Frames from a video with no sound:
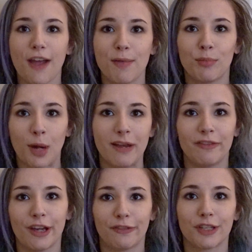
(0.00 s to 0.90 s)
I'm brave
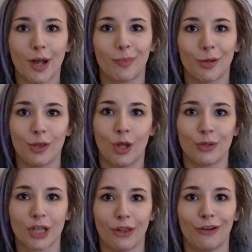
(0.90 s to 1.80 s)
enough to upload
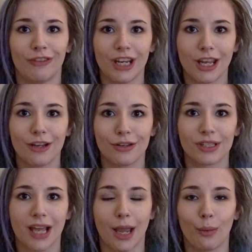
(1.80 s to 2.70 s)
those other
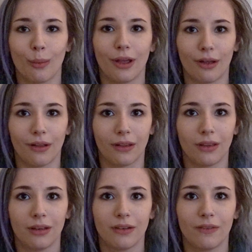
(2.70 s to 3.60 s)
videos, I
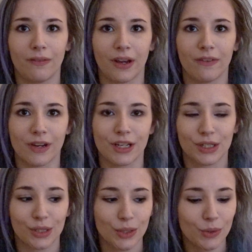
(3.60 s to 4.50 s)
will very, very
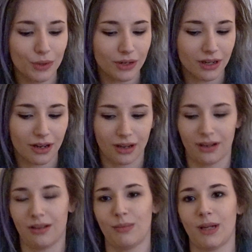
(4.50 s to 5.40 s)
soon.
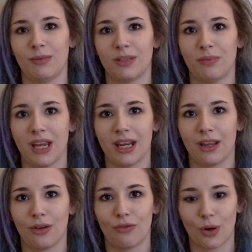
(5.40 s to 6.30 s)
I'm
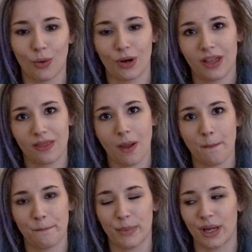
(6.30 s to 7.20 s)
debating recording
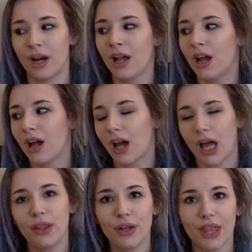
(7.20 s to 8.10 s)
them, but
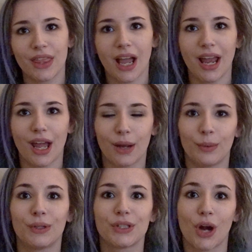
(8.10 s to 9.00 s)
other than that, I
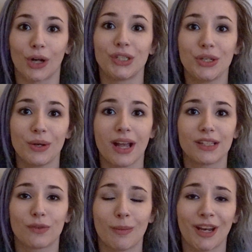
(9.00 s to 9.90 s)
will talk to you
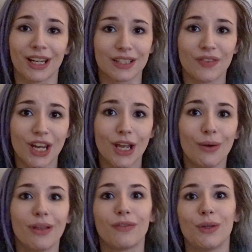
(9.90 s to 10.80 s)
guys for my next
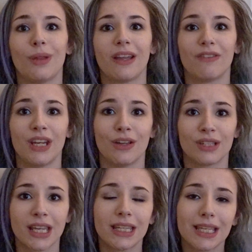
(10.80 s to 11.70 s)
video. If you like
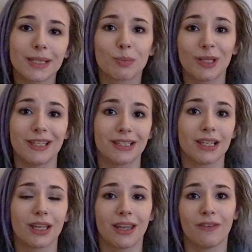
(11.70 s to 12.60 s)
videos like this,
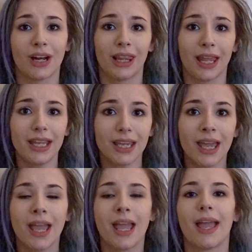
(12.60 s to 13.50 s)
please give it a like
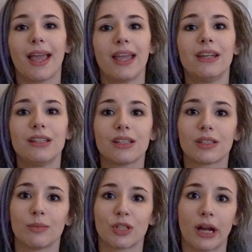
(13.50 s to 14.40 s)
and
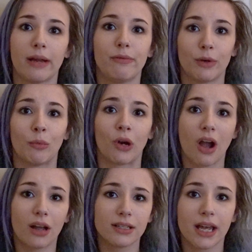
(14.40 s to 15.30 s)
subscribe for more
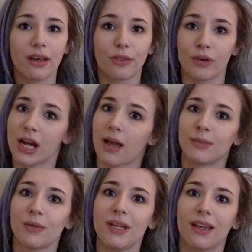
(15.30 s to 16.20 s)
content 3
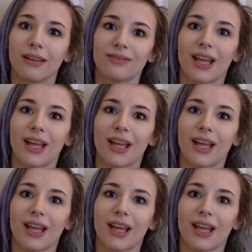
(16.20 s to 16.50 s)
times a week.